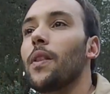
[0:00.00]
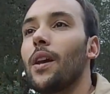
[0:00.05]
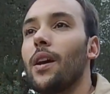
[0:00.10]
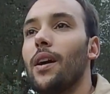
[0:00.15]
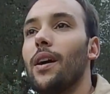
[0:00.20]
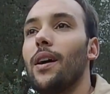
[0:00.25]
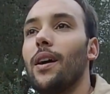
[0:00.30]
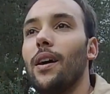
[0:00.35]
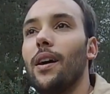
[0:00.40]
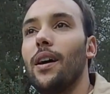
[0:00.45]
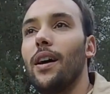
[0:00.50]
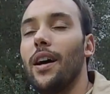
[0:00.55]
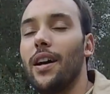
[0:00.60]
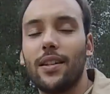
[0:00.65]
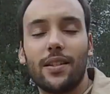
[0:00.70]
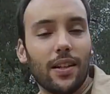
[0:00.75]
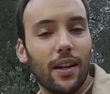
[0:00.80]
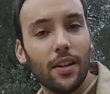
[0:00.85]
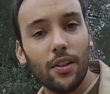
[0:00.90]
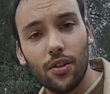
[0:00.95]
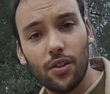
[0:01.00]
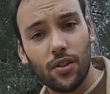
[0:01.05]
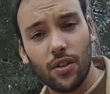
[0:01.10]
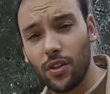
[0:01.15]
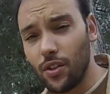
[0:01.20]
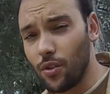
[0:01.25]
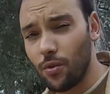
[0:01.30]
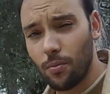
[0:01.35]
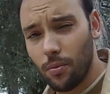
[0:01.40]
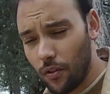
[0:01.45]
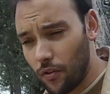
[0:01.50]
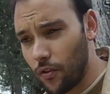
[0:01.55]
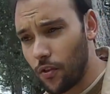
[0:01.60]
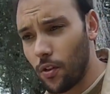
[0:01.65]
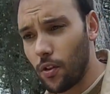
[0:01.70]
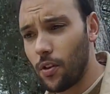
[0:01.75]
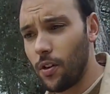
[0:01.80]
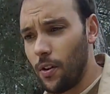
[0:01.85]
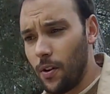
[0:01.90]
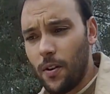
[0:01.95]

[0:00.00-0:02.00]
as I used to do before.